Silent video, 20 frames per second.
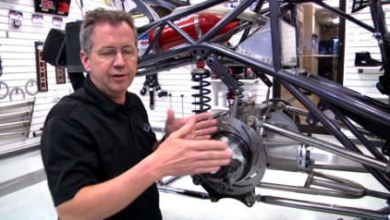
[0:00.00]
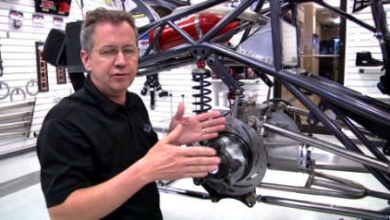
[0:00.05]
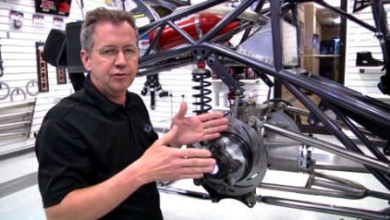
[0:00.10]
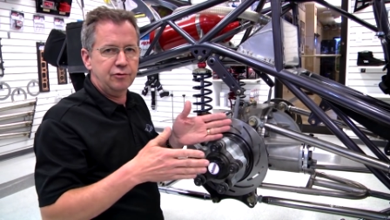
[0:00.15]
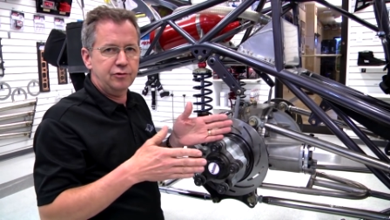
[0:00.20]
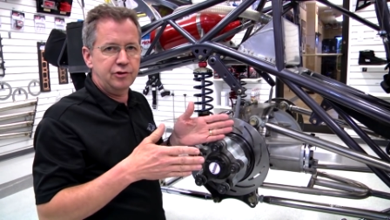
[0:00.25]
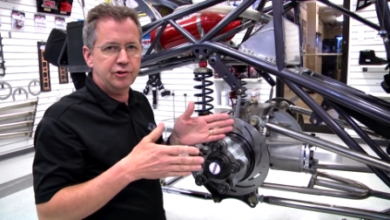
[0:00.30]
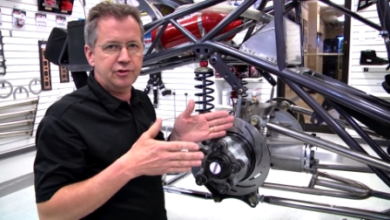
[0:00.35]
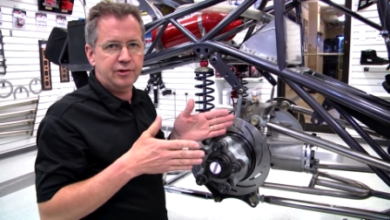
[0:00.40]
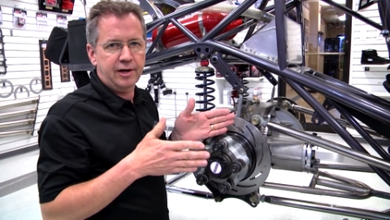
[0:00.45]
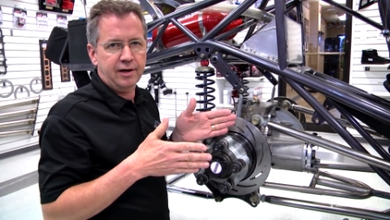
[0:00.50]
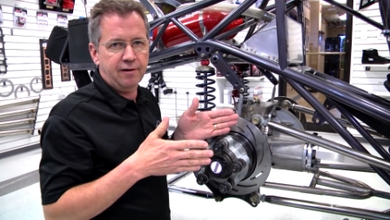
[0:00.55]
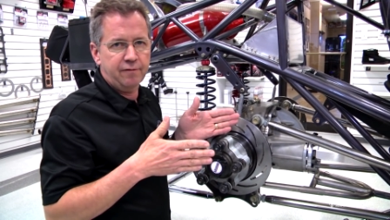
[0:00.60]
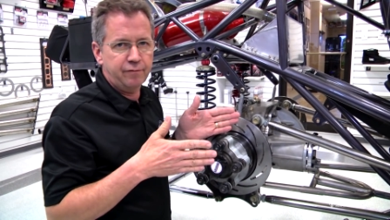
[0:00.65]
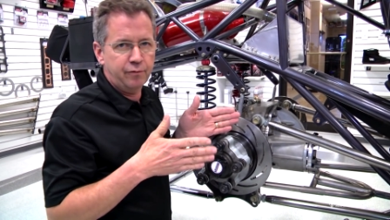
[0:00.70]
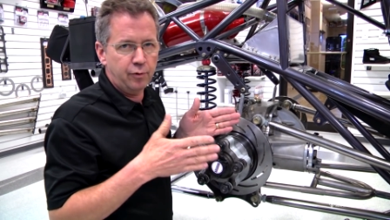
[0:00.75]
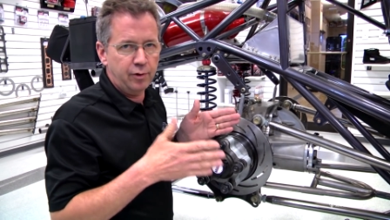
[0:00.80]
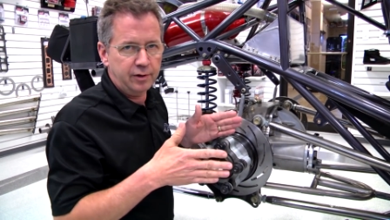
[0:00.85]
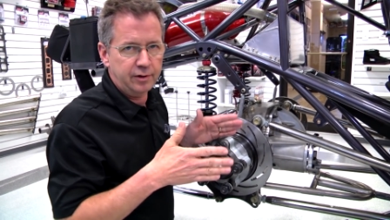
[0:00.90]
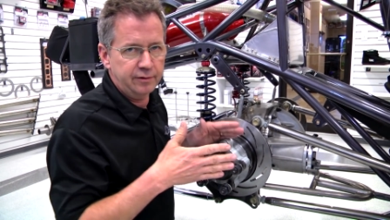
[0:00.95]
So just like a
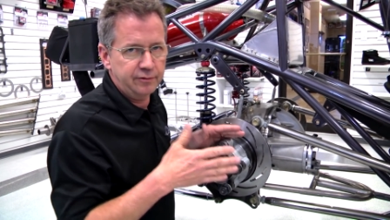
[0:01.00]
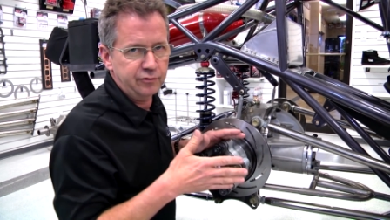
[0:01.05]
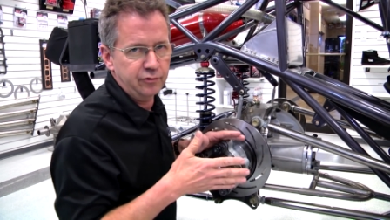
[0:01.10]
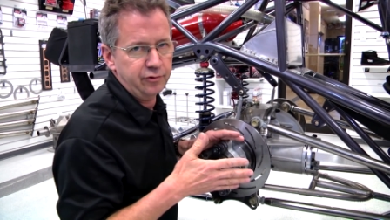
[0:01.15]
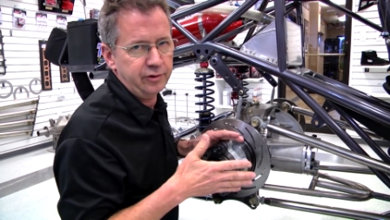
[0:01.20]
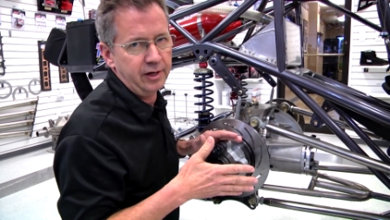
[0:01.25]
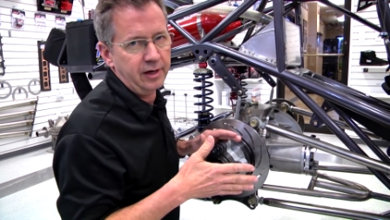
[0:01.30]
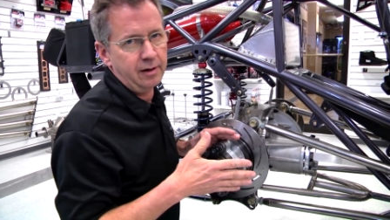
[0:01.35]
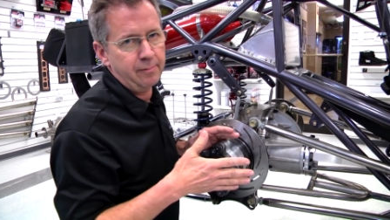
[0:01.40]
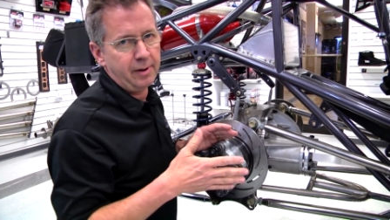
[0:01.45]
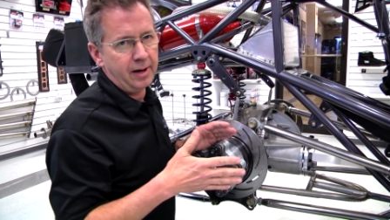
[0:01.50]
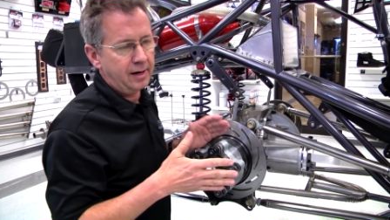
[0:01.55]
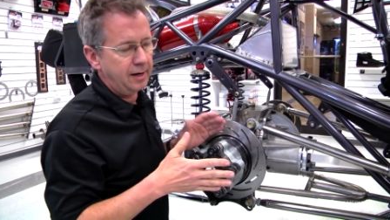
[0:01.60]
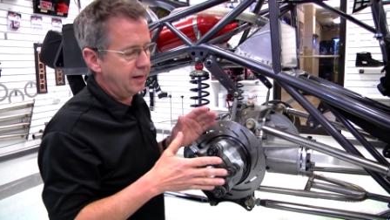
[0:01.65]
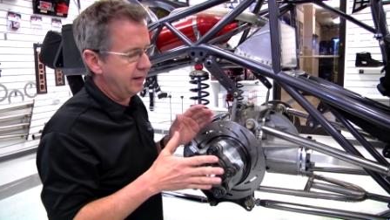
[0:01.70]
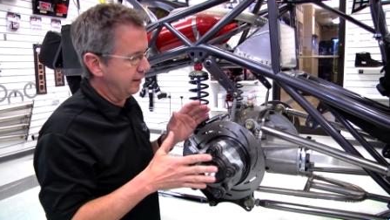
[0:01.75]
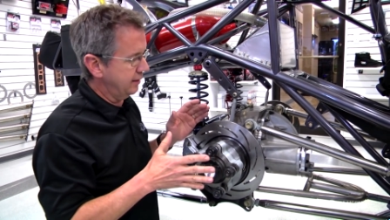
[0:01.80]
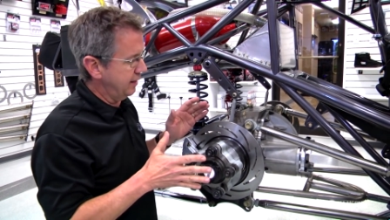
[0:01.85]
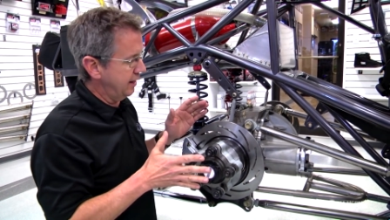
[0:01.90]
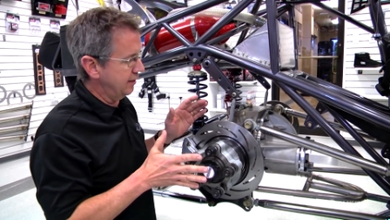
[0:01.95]
forklift. So think about it
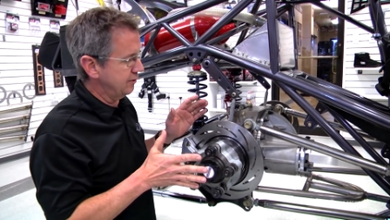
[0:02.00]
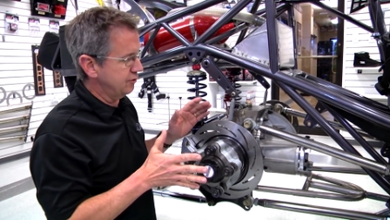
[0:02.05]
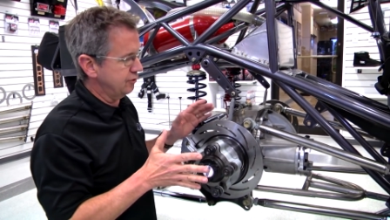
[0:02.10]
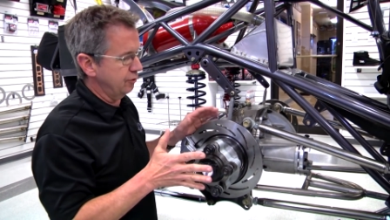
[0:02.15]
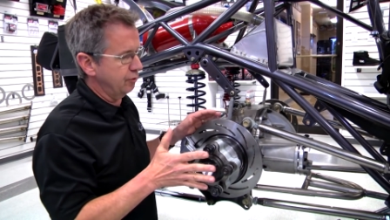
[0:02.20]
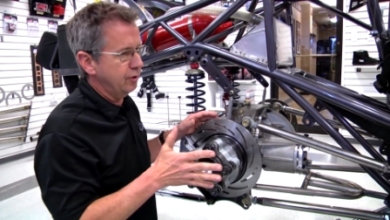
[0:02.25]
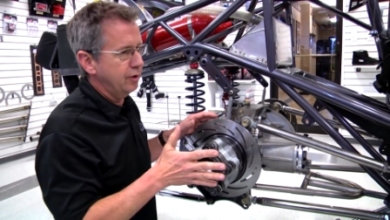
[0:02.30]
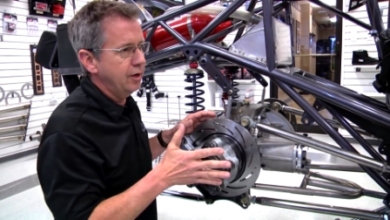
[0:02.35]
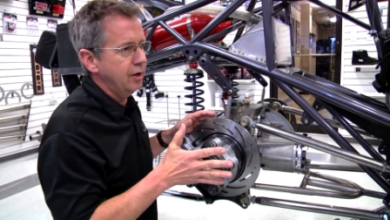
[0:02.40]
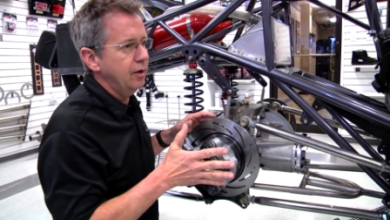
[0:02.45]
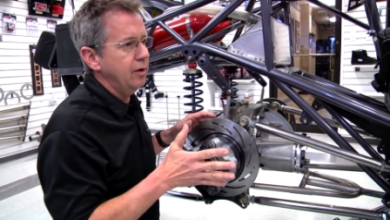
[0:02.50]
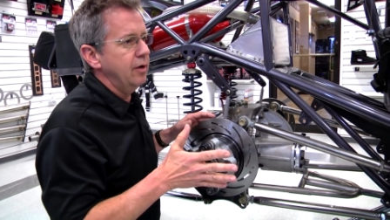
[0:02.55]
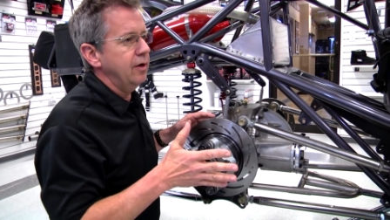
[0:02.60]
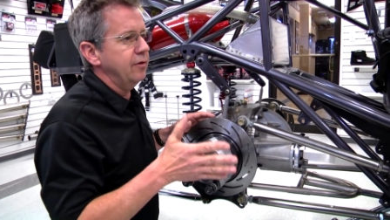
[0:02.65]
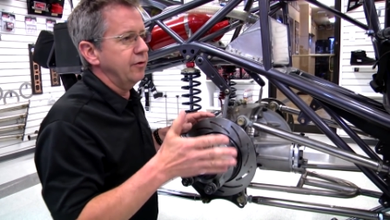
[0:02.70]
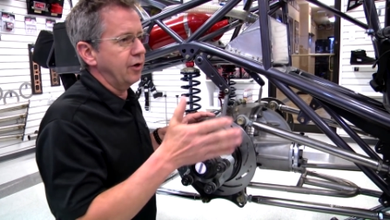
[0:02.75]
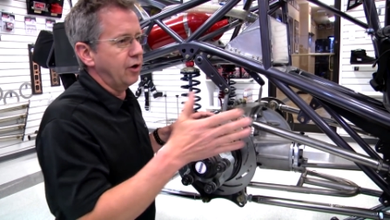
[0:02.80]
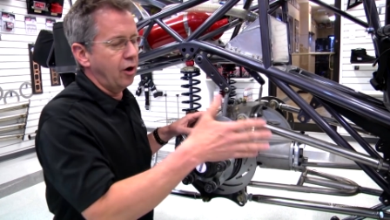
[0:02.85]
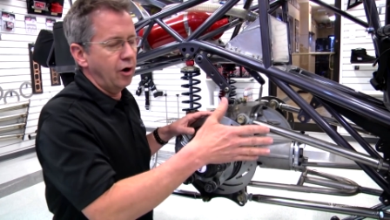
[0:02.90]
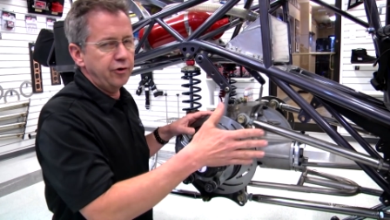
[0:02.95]
like that. So
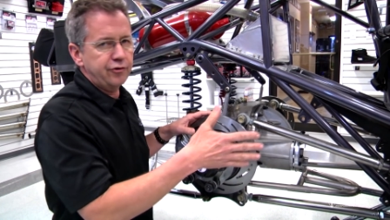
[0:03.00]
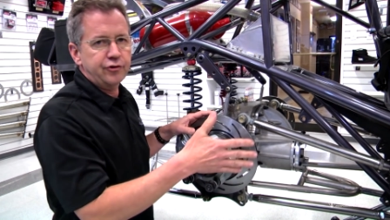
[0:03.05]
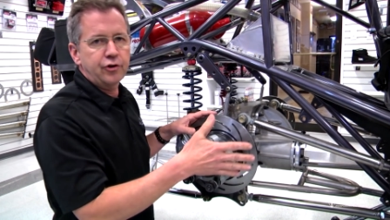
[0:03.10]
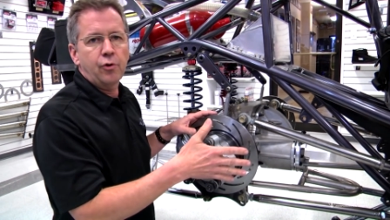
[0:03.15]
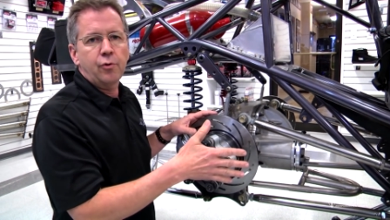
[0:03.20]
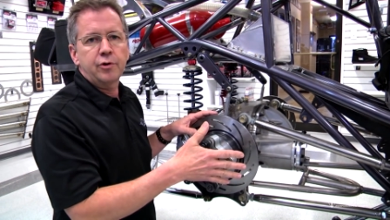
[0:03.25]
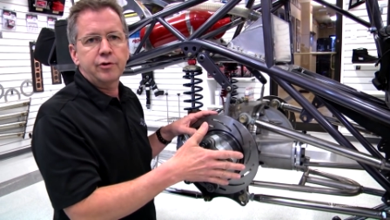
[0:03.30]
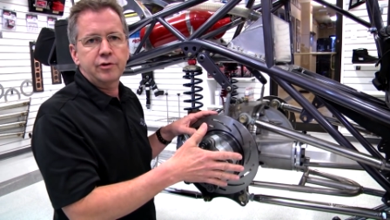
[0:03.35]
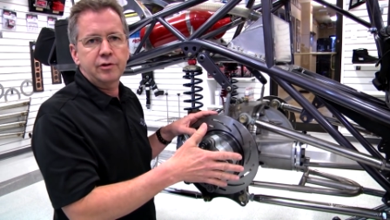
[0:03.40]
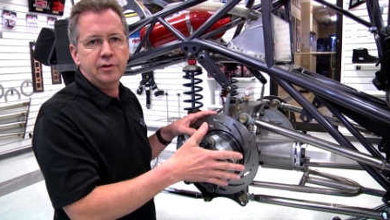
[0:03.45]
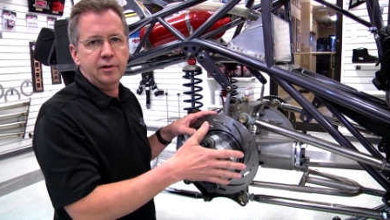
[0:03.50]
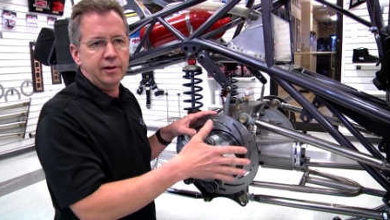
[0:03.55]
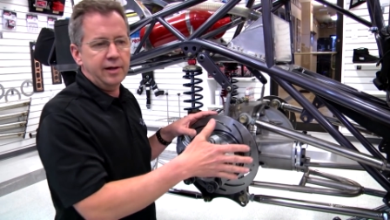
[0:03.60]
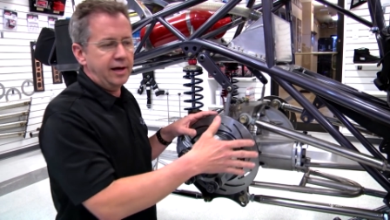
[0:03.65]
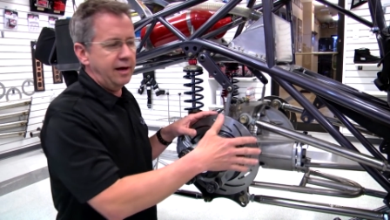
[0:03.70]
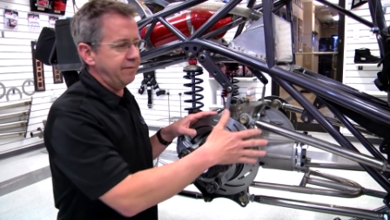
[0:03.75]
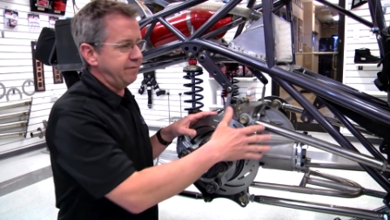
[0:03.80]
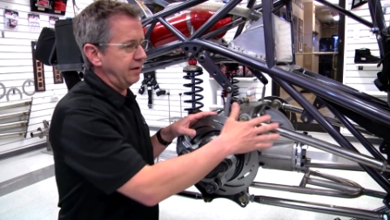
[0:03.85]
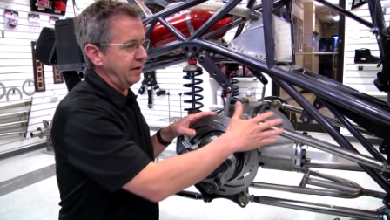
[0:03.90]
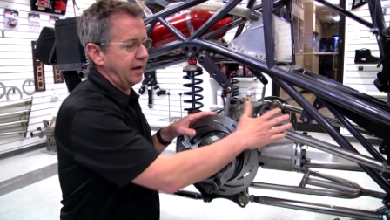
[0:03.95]
the car's going to the
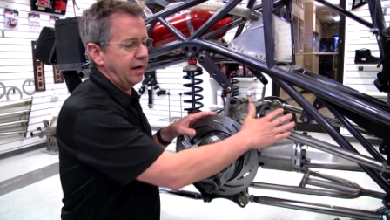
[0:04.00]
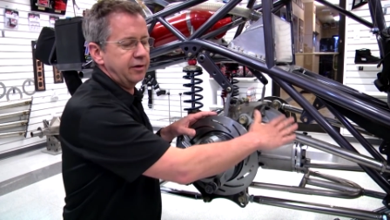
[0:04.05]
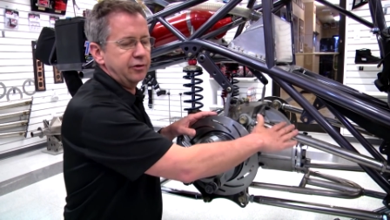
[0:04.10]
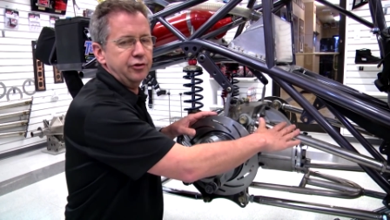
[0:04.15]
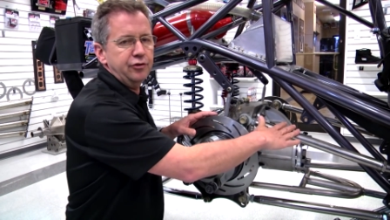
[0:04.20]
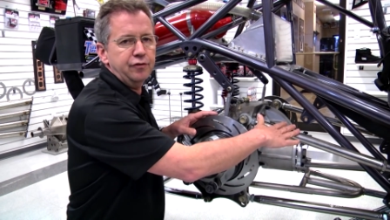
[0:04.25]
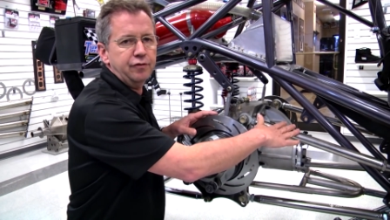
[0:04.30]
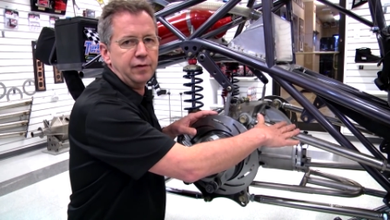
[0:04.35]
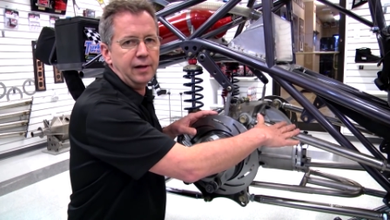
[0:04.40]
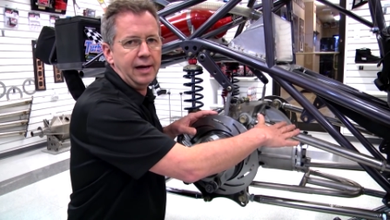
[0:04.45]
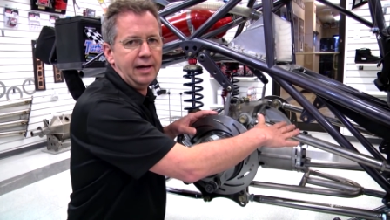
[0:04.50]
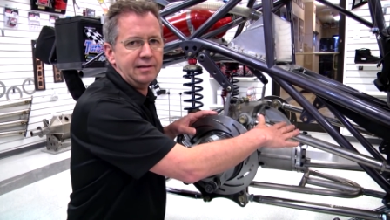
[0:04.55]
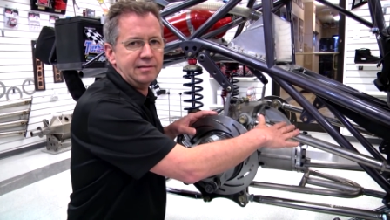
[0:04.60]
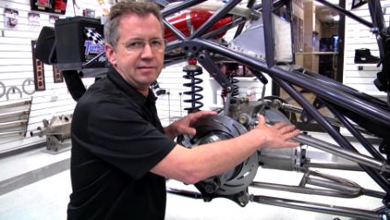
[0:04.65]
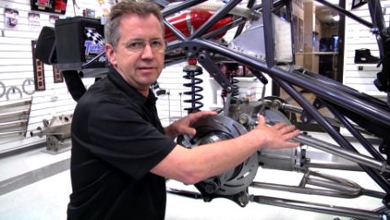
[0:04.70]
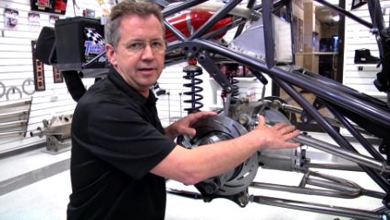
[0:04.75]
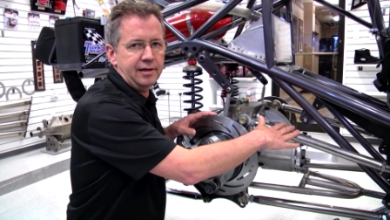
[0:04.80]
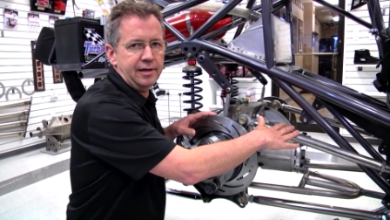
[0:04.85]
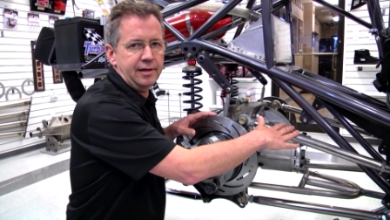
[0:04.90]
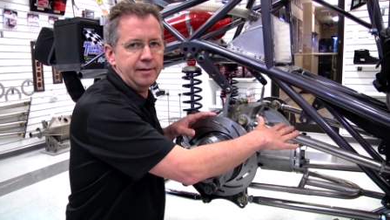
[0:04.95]
left. I got two
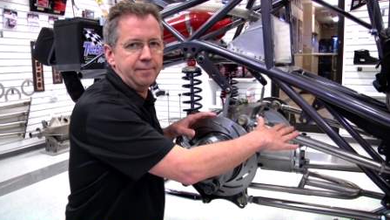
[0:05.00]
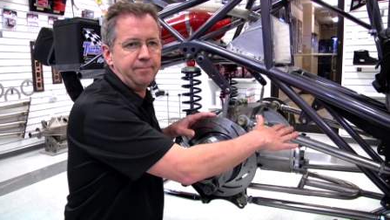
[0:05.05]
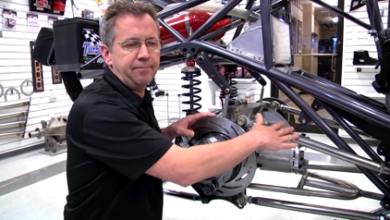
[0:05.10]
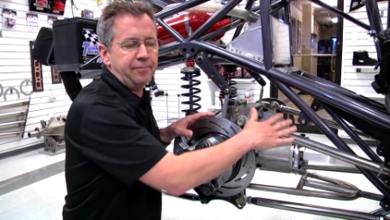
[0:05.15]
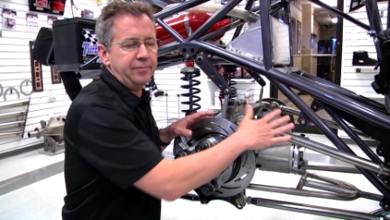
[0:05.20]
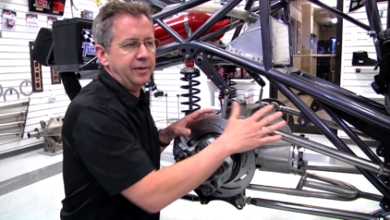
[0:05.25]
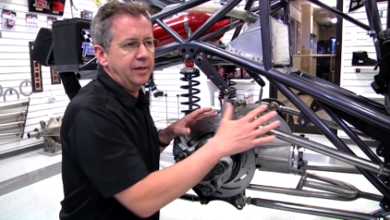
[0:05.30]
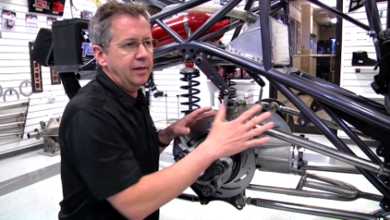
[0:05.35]
flats in it.